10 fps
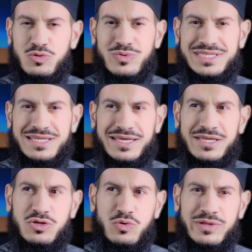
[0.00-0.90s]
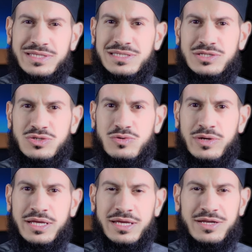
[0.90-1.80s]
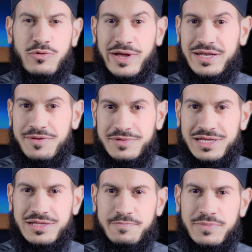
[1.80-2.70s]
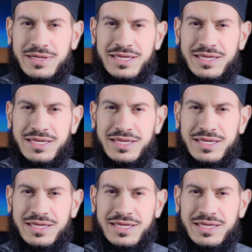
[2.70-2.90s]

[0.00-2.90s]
you recited or listened to in a random clip,